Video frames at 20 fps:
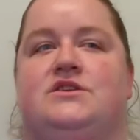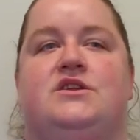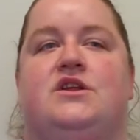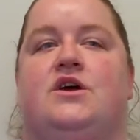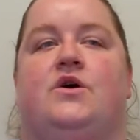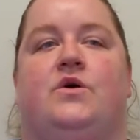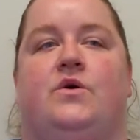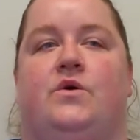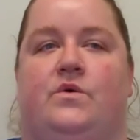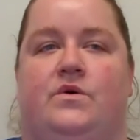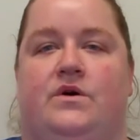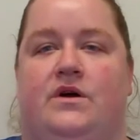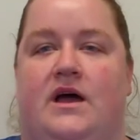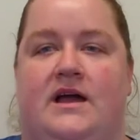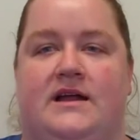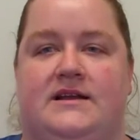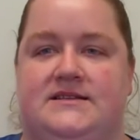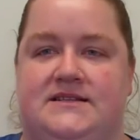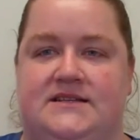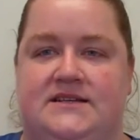no
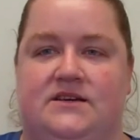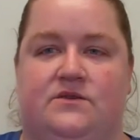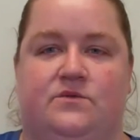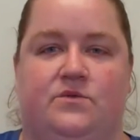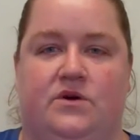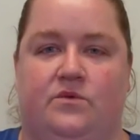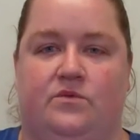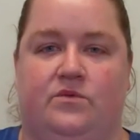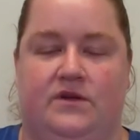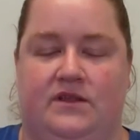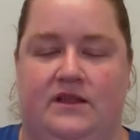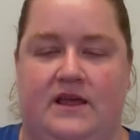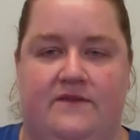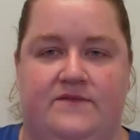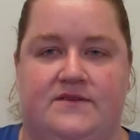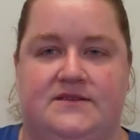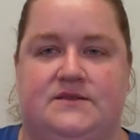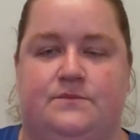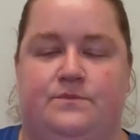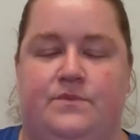idea what real life
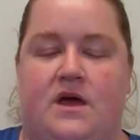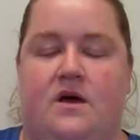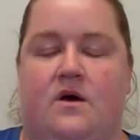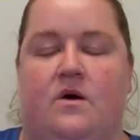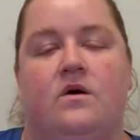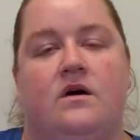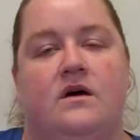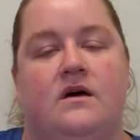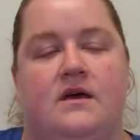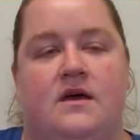is about.